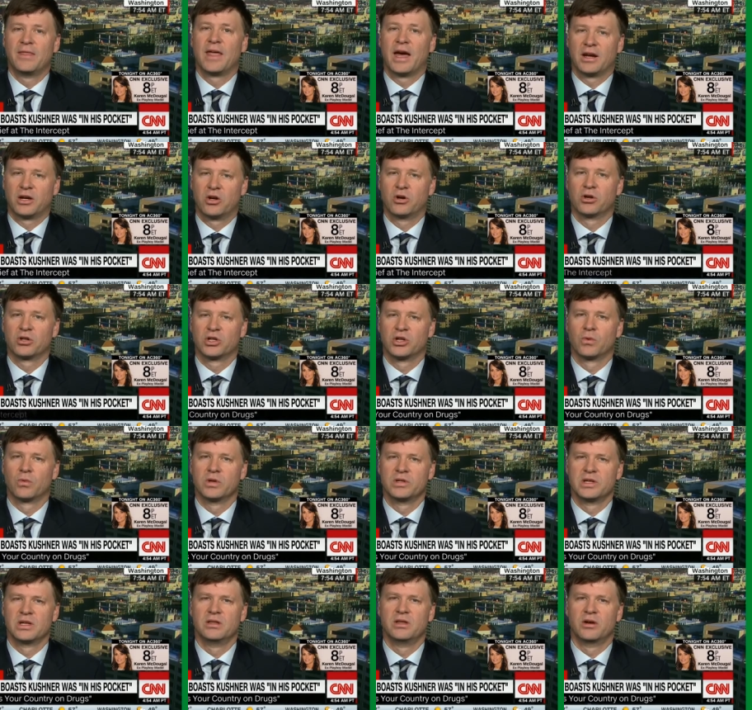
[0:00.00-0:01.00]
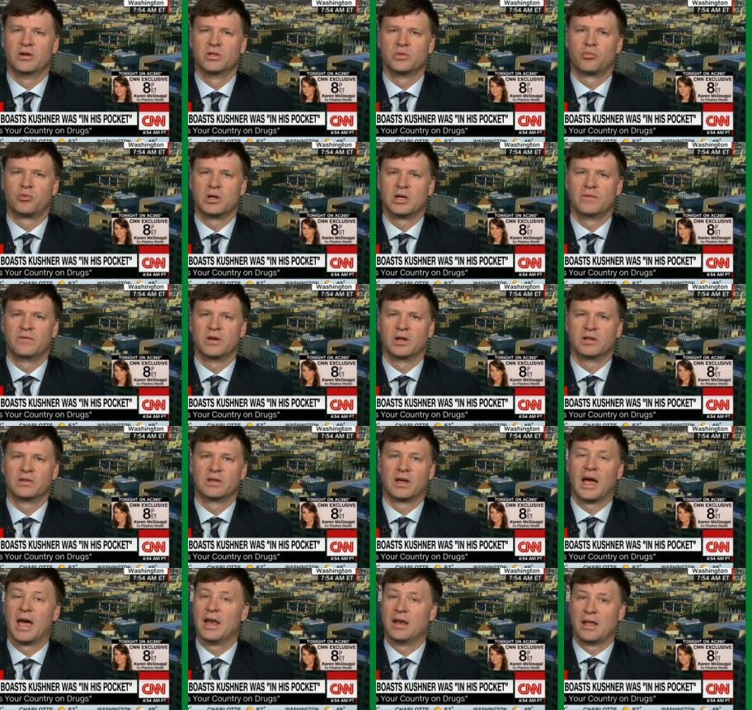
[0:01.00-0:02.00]
that Kushner was in those briefings,
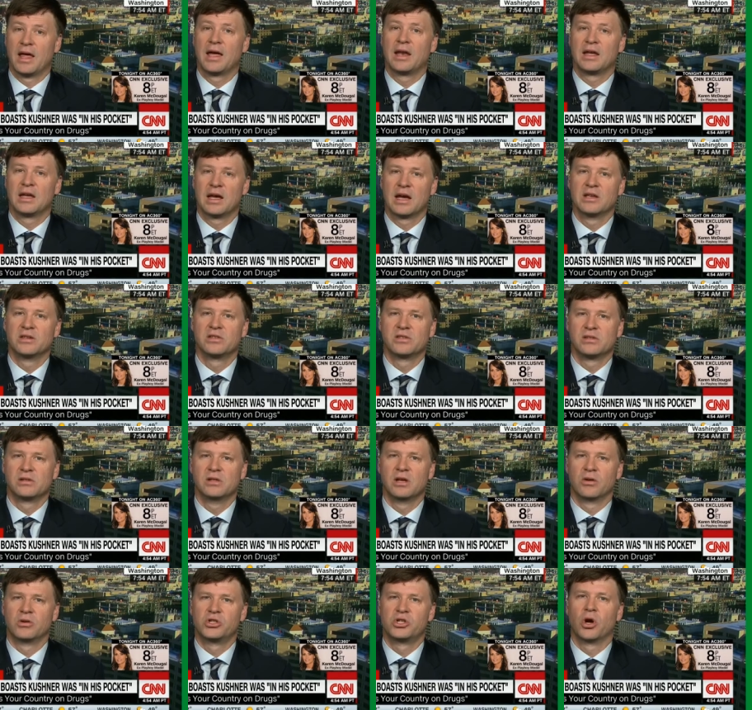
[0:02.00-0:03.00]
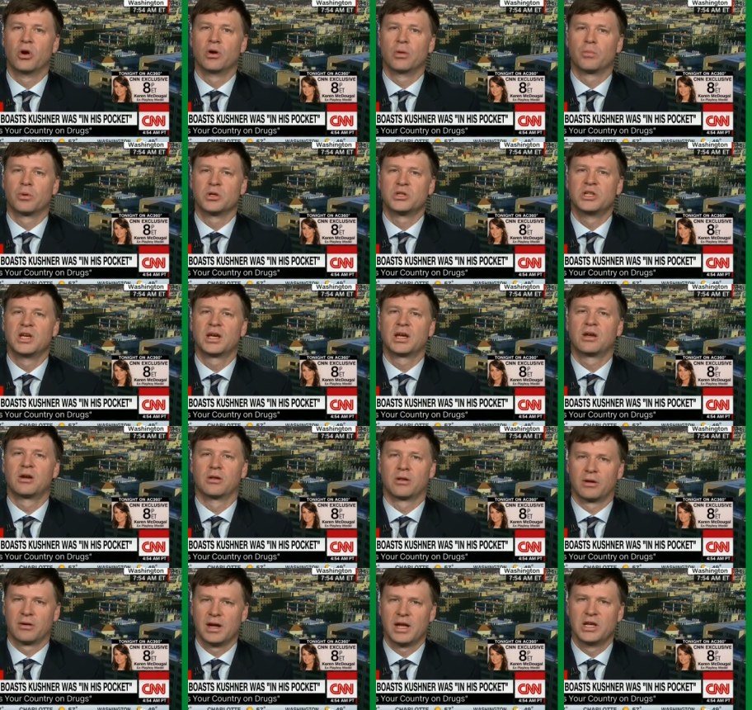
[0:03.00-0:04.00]
and that he has shown a
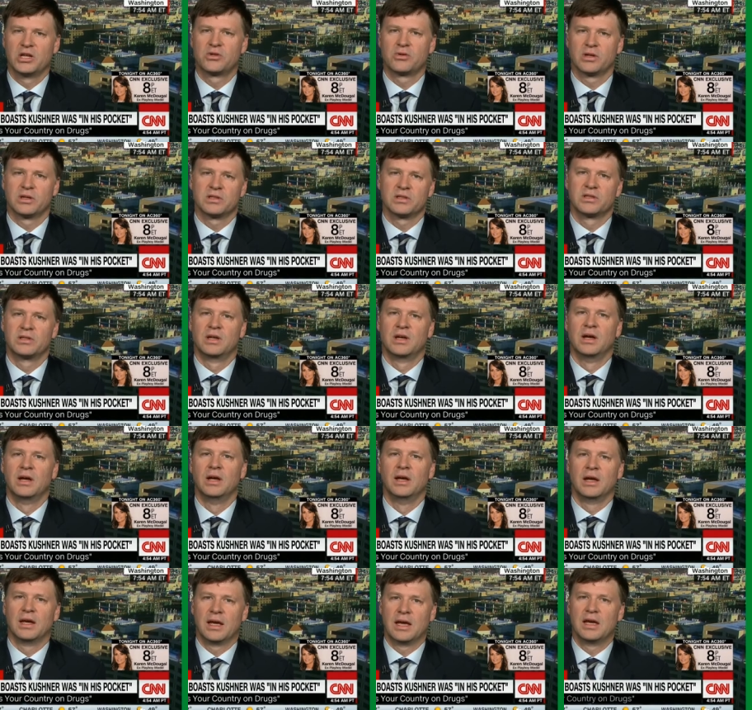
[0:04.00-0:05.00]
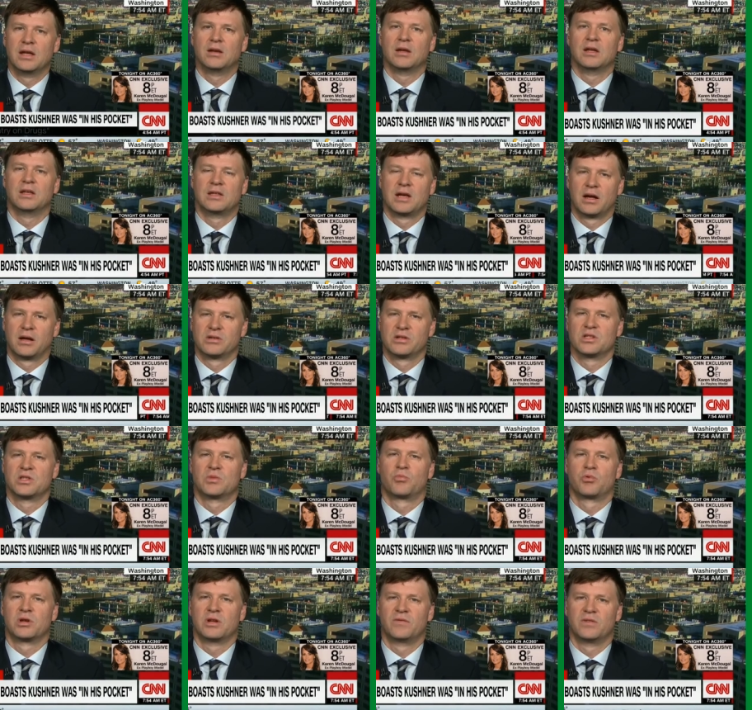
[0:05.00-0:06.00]
particular interest in intelligence
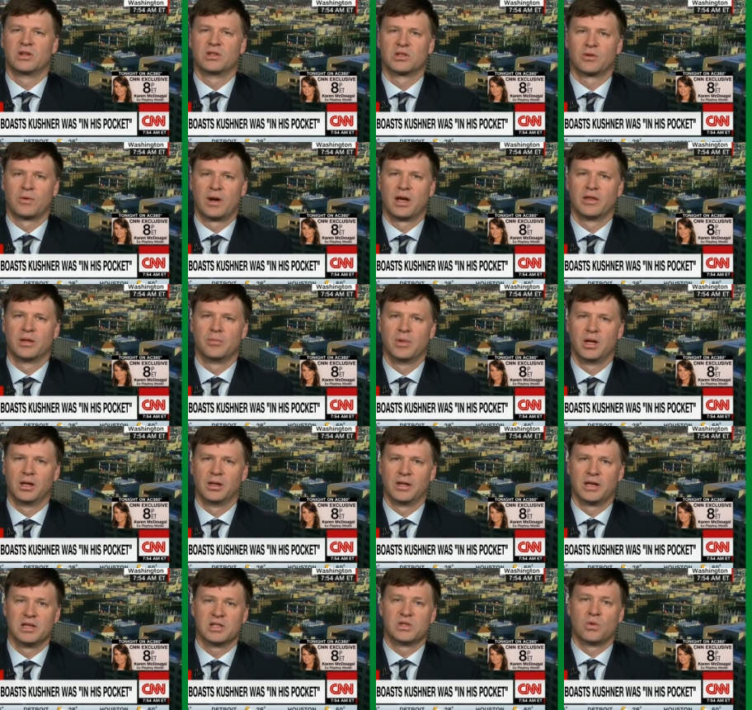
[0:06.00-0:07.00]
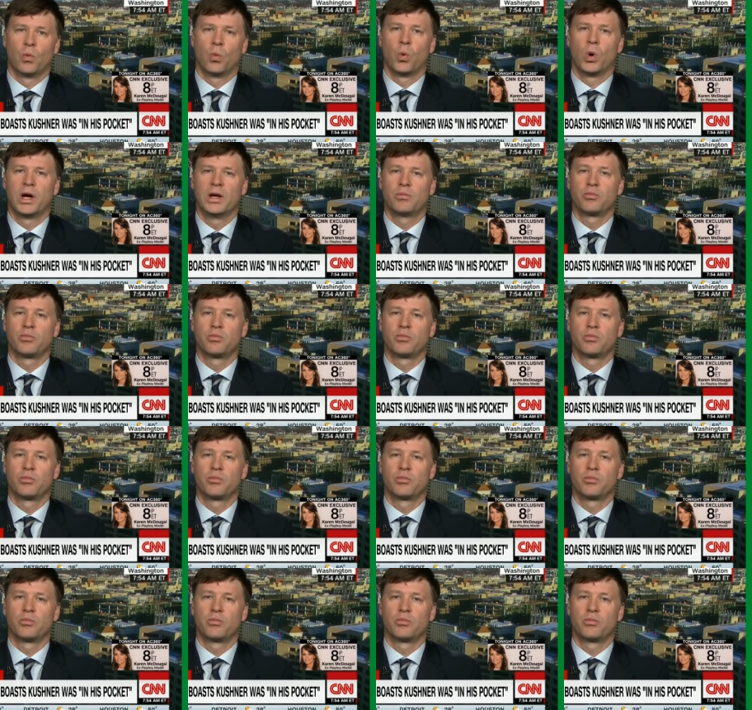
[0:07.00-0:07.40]
briefings around the Middle East. What